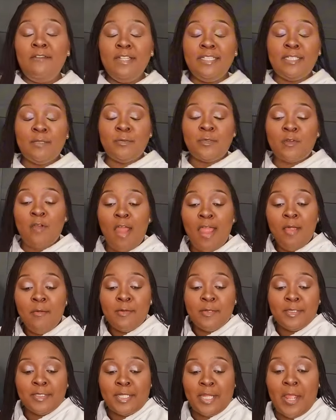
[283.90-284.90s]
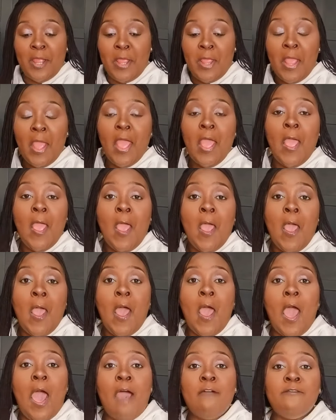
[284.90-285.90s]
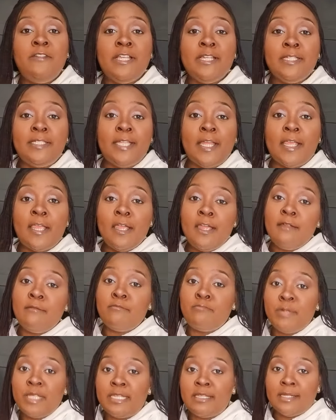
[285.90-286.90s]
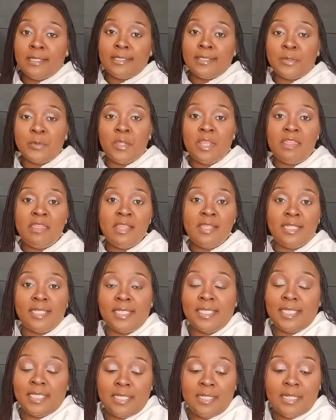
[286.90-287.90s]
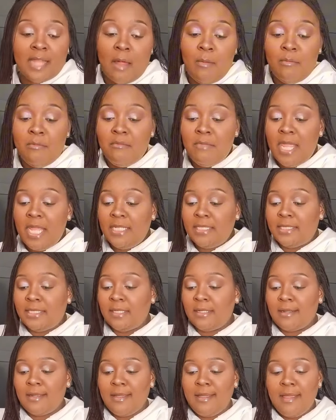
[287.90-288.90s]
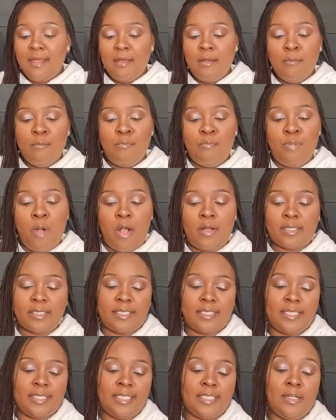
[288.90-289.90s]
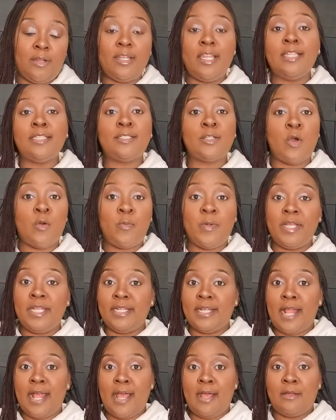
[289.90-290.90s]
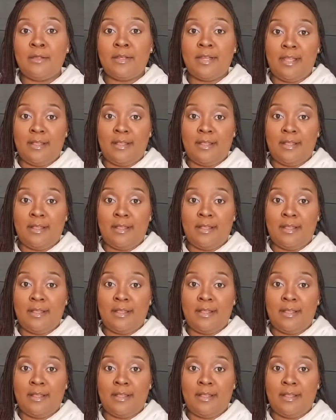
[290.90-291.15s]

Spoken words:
lovely subscribers, I've just taken pictures with this amazing box. So let's open it up.